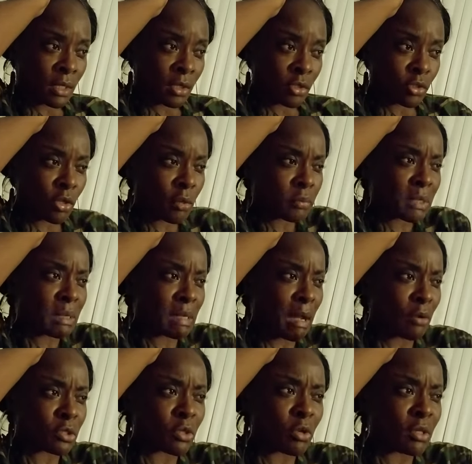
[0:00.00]
Something that
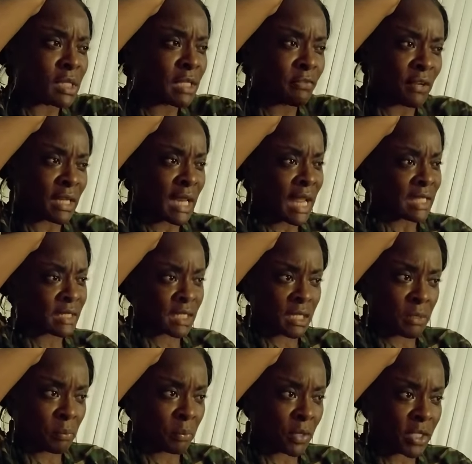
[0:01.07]
was going to leave a lasting
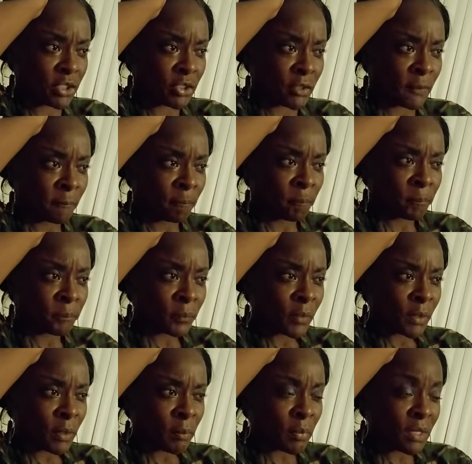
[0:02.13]
impression.
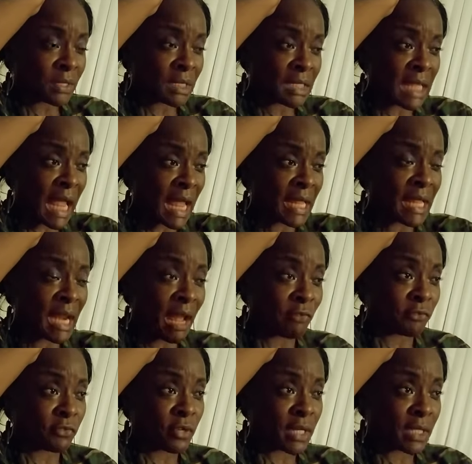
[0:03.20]
But just I ate
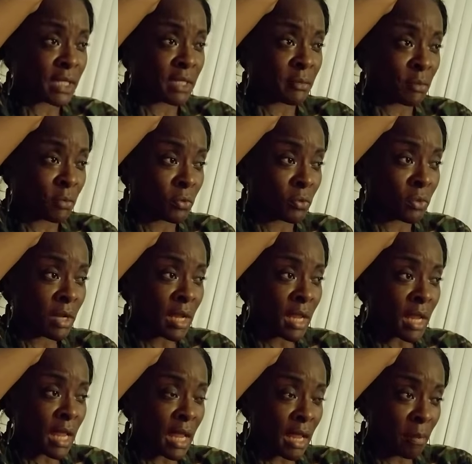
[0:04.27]
that food and came home,
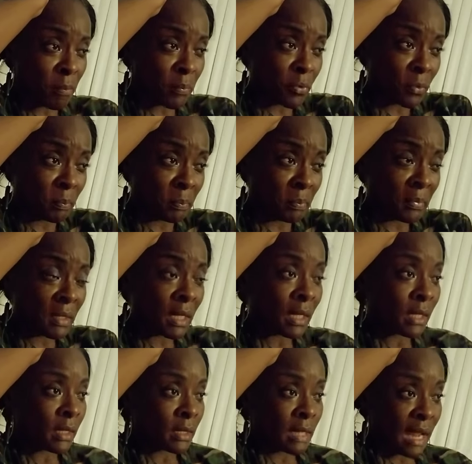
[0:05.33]
and input.
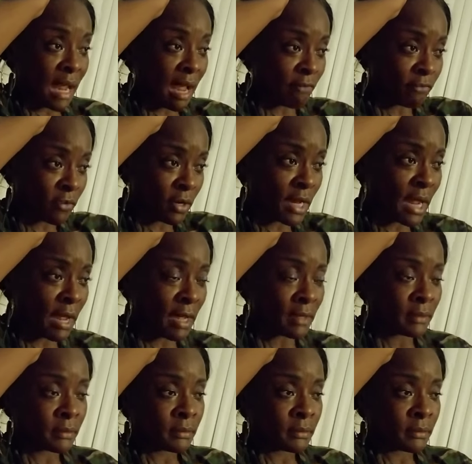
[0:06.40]
I forgot.